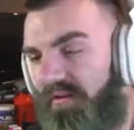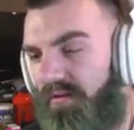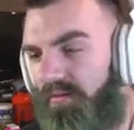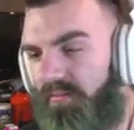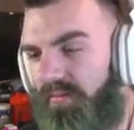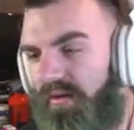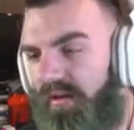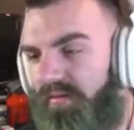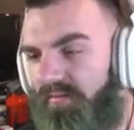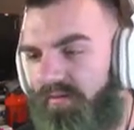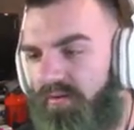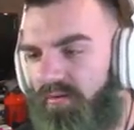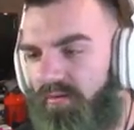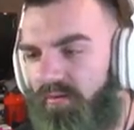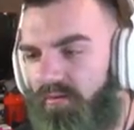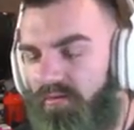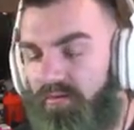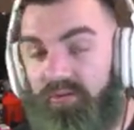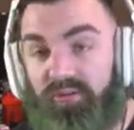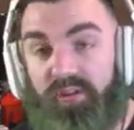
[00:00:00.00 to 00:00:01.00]
or whatever,
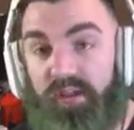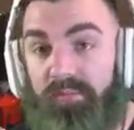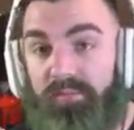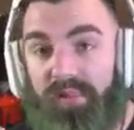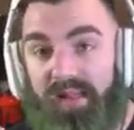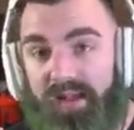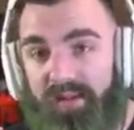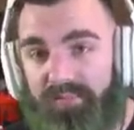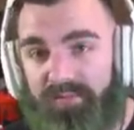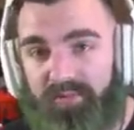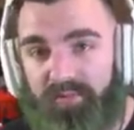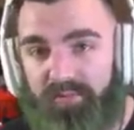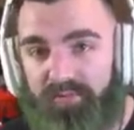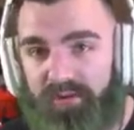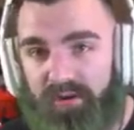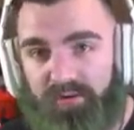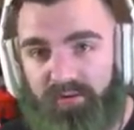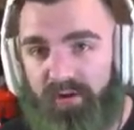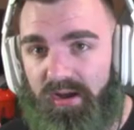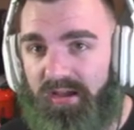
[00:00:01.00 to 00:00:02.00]
or just like Black Ops two in
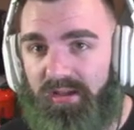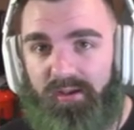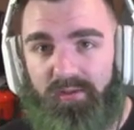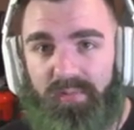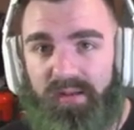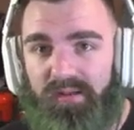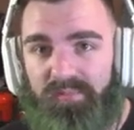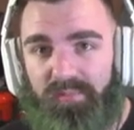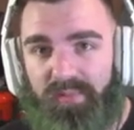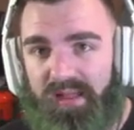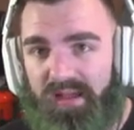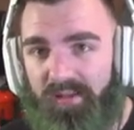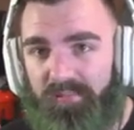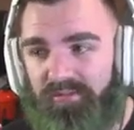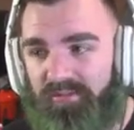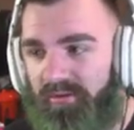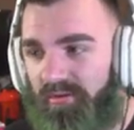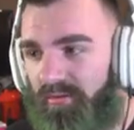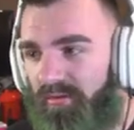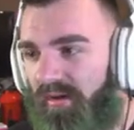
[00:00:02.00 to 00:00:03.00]
general, I can go back to Black
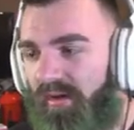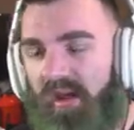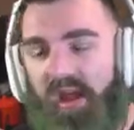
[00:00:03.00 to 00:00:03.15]
Ops two.